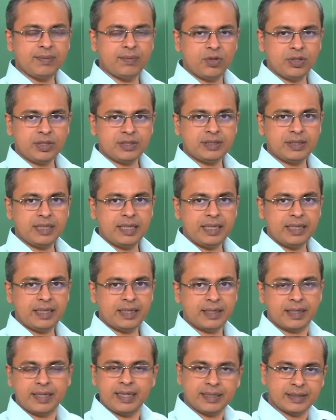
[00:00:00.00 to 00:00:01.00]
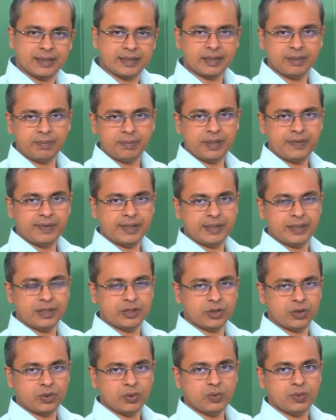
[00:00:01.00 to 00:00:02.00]
what is the relationship between
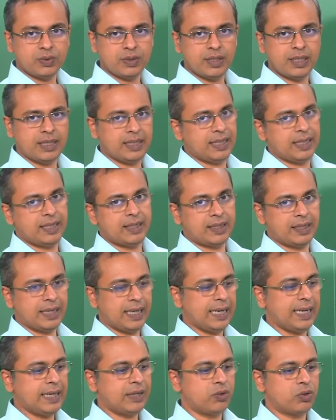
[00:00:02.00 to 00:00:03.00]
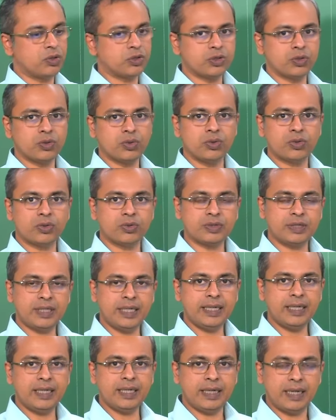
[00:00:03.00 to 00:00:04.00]
these two and also to
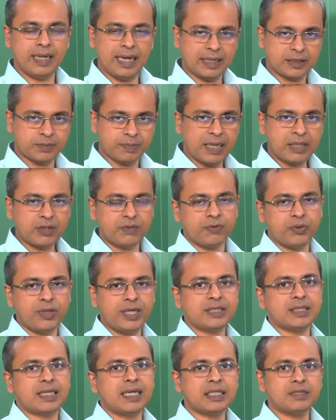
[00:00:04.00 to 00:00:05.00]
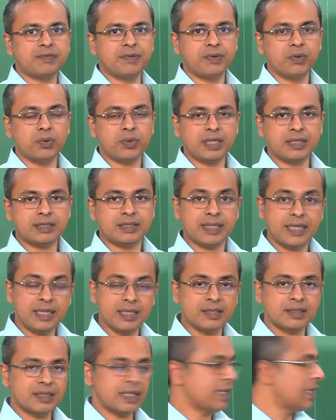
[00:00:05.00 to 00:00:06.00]
see, as part of today's class we will look at
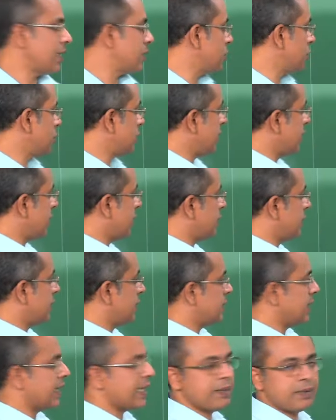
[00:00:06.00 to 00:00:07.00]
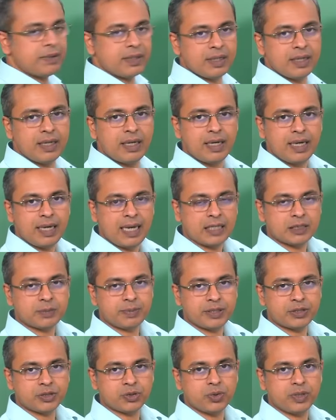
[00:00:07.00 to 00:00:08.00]
skills that are associated with the second
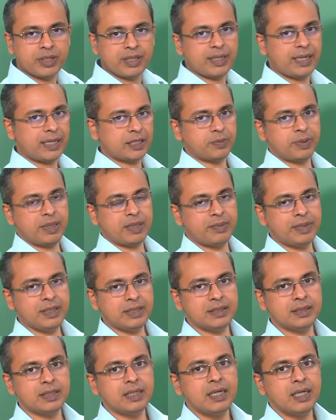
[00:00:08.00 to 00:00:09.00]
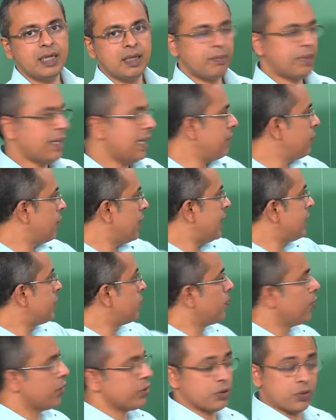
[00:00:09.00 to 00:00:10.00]
aspect shown here, experiments, but I would like
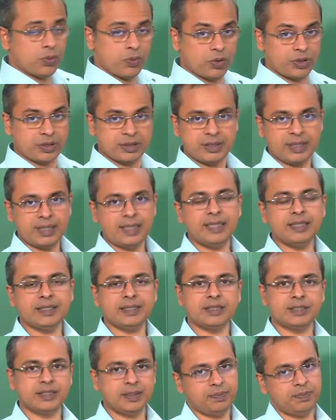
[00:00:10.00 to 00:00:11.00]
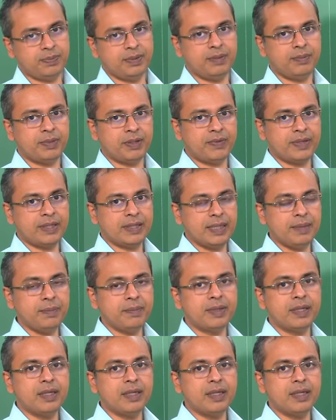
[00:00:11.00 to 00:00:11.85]
to point out what is the relationship between them